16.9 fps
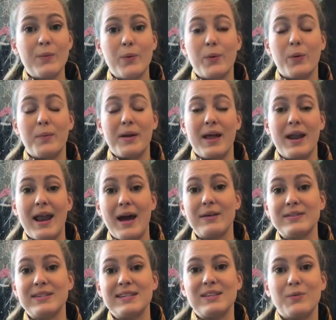We will be
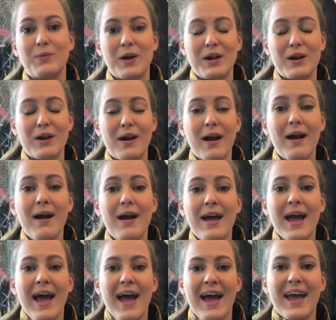announcing the winner
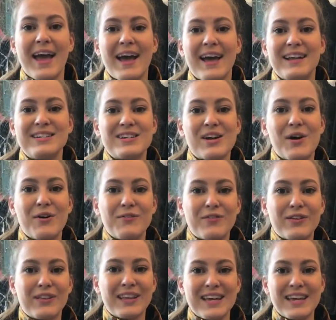and
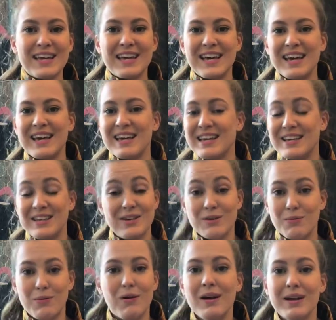hopefully
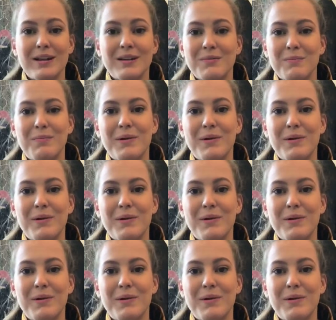you won.